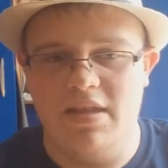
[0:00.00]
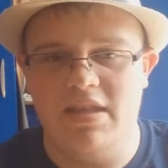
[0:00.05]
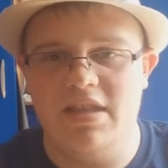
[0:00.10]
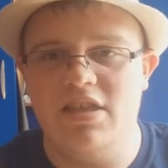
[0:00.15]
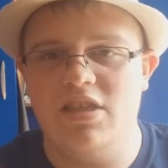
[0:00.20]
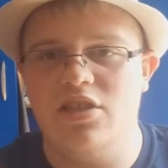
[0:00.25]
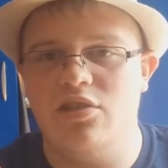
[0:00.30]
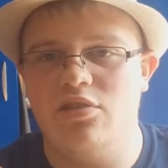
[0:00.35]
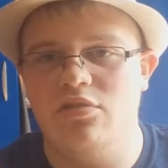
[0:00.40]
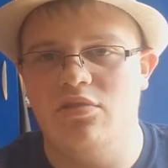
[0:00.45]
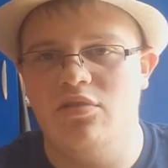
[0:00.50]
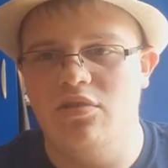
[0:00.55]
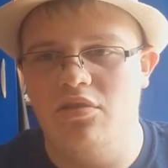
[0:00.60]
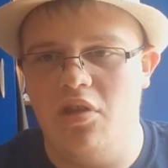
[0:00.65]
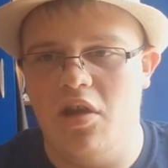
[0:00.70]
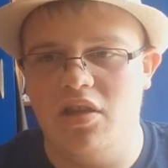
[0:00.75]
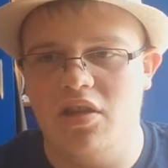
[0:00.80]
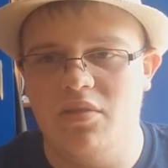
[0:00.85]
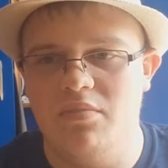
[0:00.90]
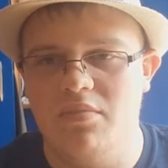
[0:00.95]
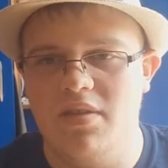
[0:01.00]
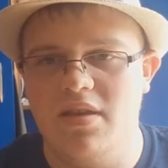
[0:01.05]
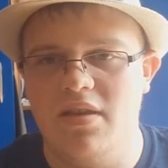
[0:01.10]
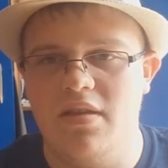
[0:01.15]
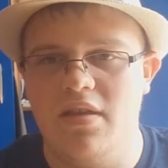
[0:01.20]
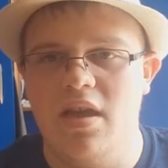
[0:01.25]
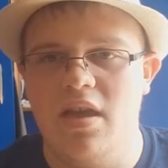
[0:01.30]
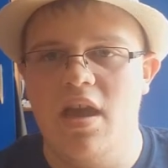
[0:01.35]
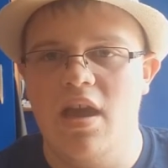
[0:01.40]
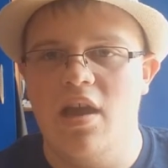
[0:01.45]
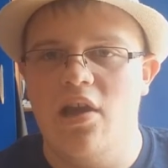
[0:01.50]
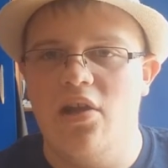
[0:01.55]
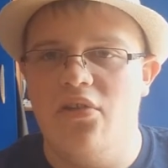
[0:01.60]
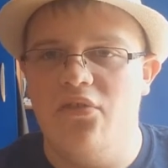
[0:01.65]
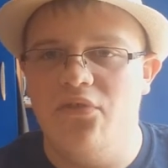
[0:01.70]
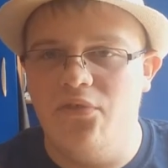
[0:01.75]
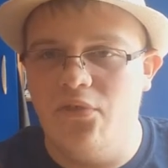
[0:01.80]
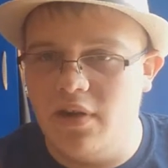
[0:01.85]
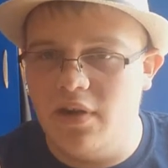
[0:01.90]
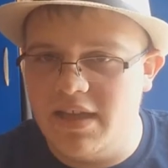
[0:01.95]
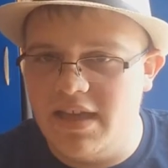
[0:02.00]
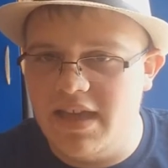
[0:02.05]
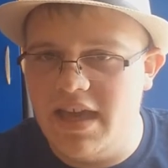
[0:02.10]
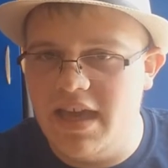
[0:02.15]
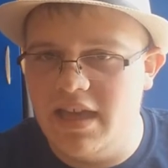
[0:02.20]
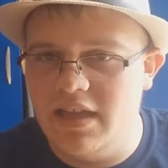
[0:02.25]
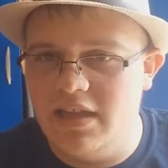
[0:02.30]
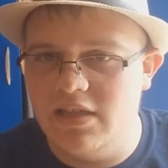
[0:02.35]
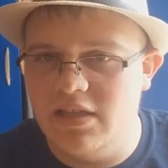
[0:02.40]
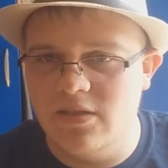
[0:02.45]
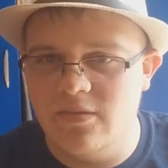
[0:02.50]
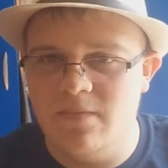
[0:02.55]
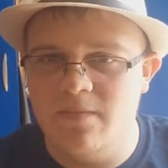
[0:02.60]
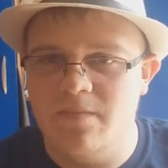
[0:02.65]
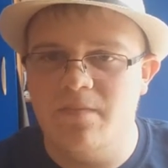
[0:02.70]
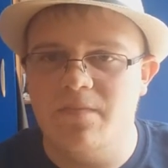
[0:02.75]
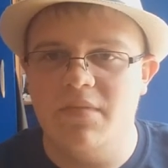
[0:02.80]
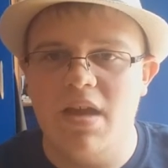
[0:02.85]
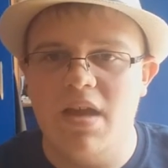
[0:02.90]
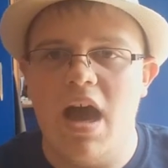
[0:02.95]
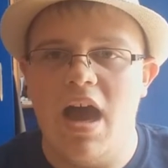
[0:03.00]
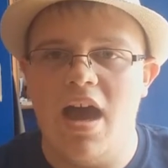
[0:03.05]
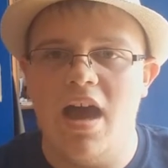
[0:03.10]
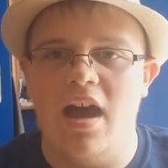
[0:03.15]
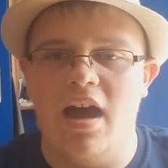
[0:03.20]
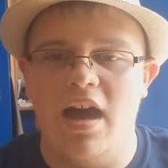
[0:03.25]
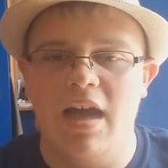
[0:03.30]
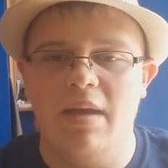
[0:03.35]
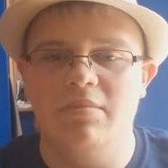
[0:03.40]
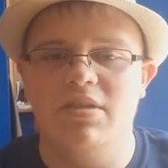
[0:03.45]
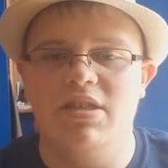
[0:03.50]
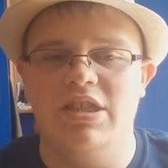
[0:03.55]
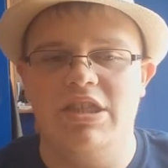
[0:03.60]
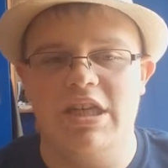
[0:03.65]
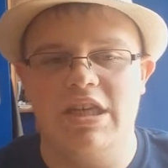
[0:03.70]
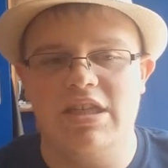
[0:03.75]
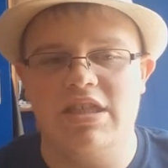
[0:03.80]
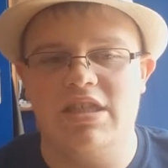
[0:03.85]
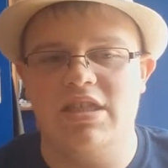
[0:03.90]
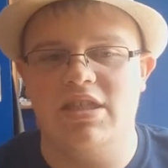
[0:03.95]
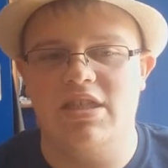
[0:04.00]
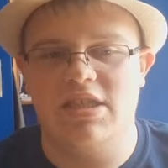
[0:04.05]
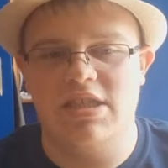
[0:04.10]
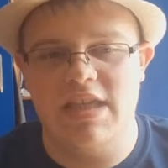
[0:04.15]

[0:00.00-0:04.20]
This should not be for kids. I'm just